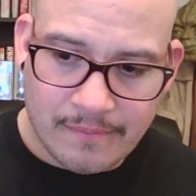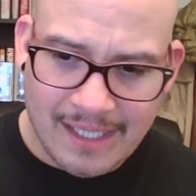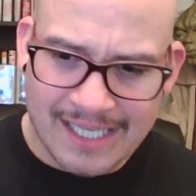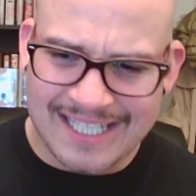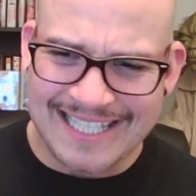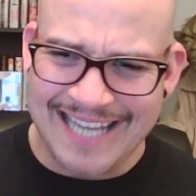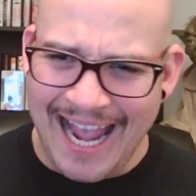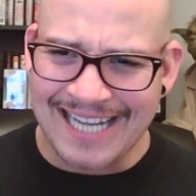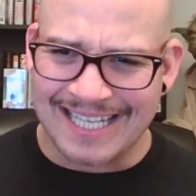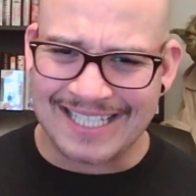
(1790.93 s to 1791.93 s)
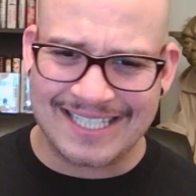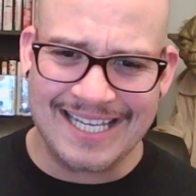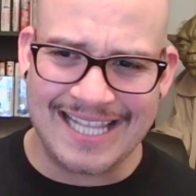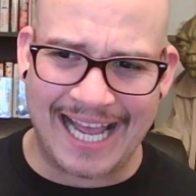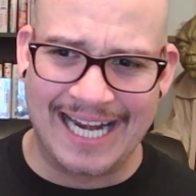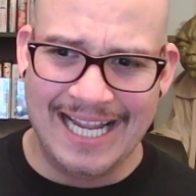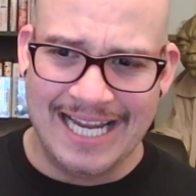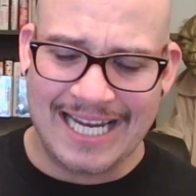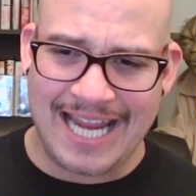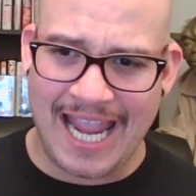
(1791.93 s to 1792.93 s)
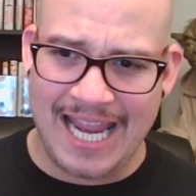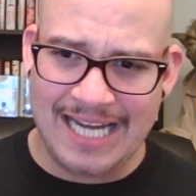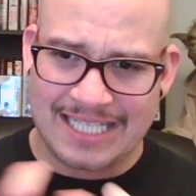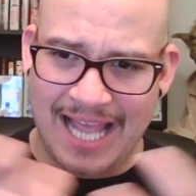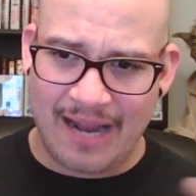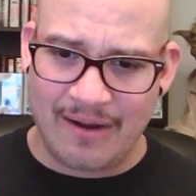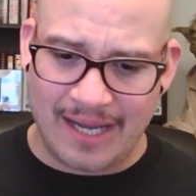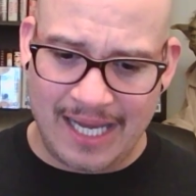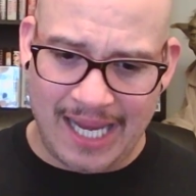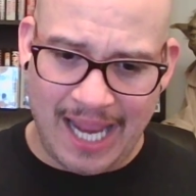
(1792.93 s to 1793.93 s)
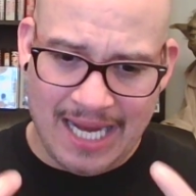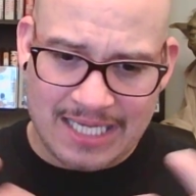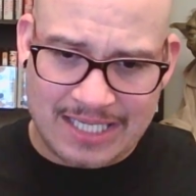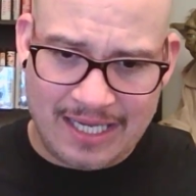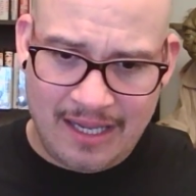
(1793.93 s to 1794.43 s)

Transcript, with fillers: It's sad to see that. He hates that. He hates.